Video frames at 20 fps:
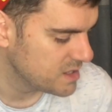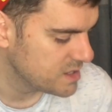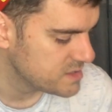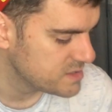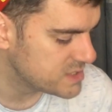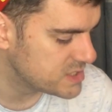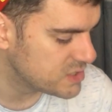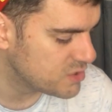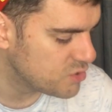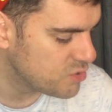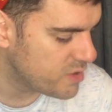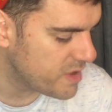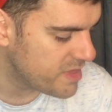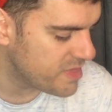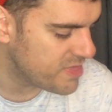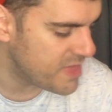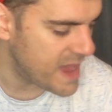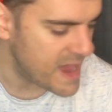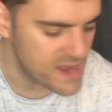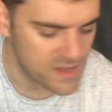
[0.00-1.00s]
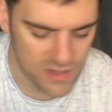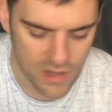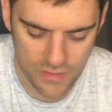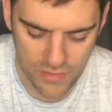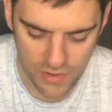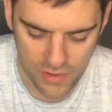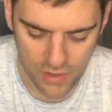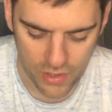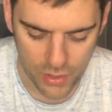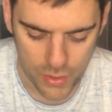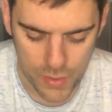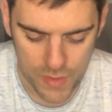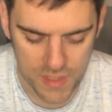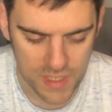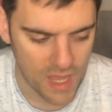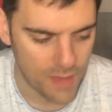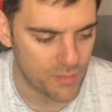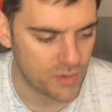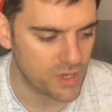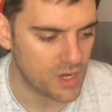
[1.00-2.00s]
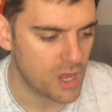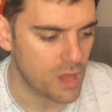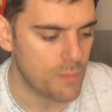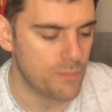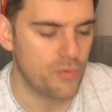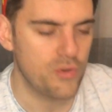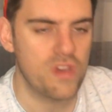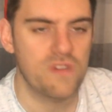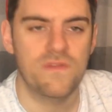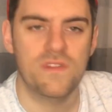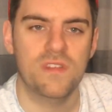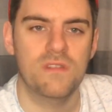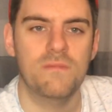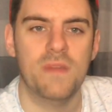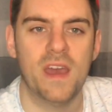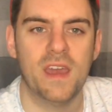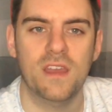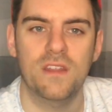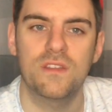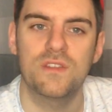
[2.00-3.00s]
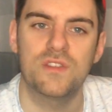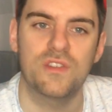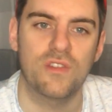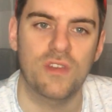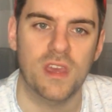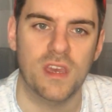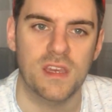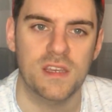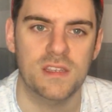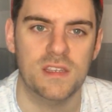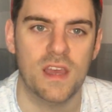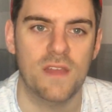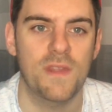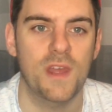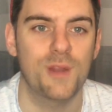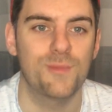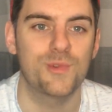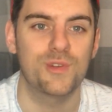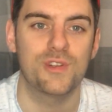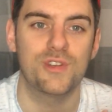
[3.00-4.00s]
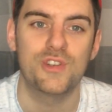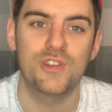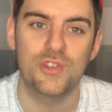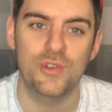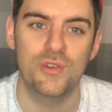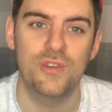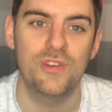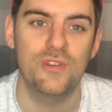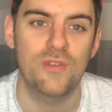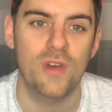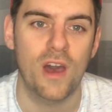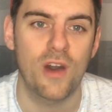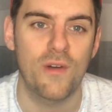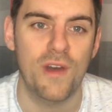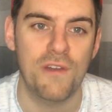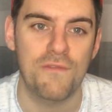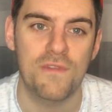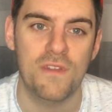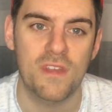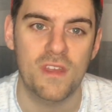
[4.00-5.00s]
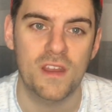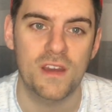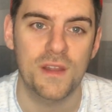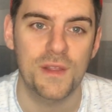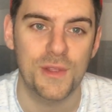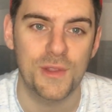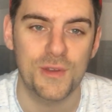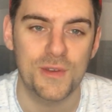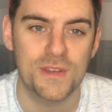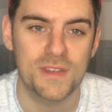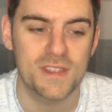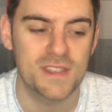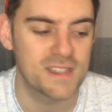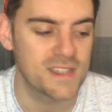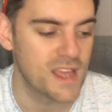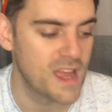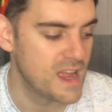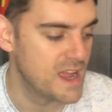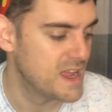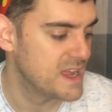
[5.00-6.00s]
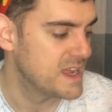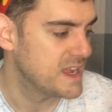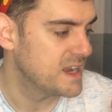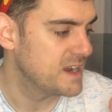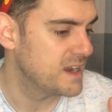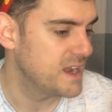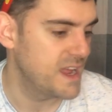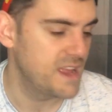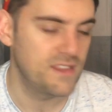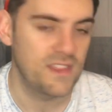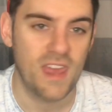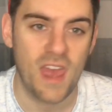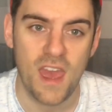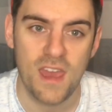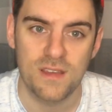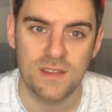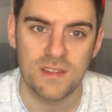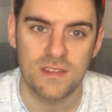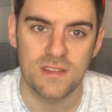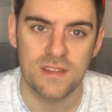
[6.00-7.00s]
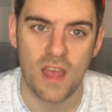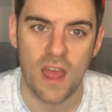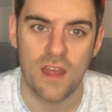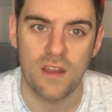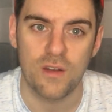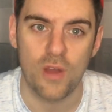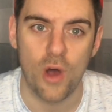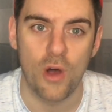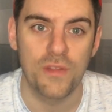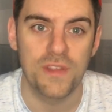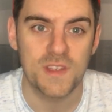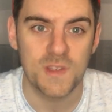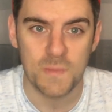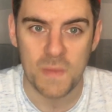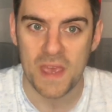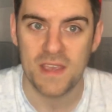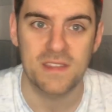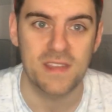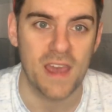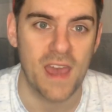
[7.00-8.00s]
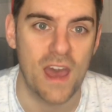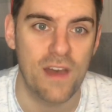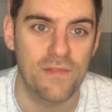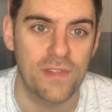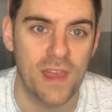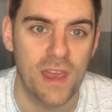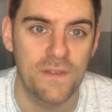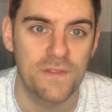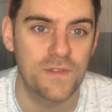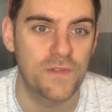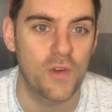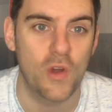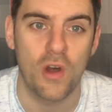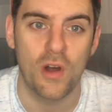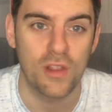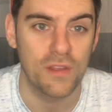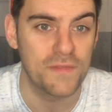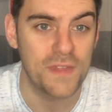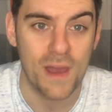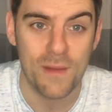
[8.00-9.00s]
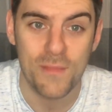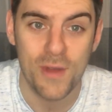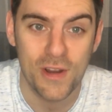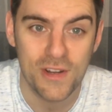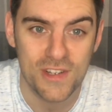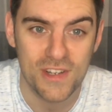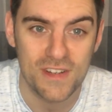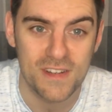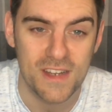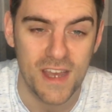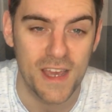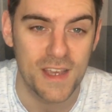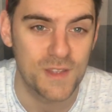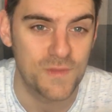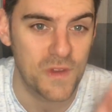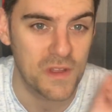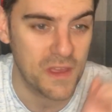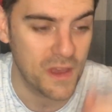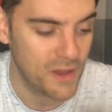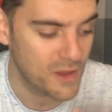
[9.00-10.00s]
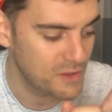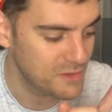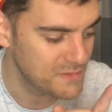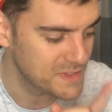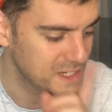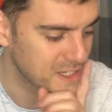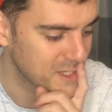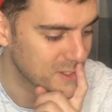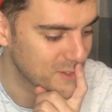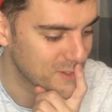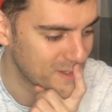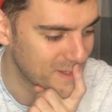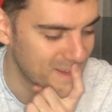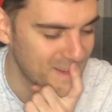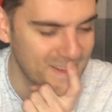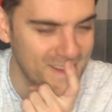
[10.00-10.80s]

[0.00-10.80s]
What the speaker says: So that is all the clothes. I'm going to put everything back in the suitcase, and then I'm going to show you how everything looks in the case, and all the space I have left for all of that merchandise for that haul video.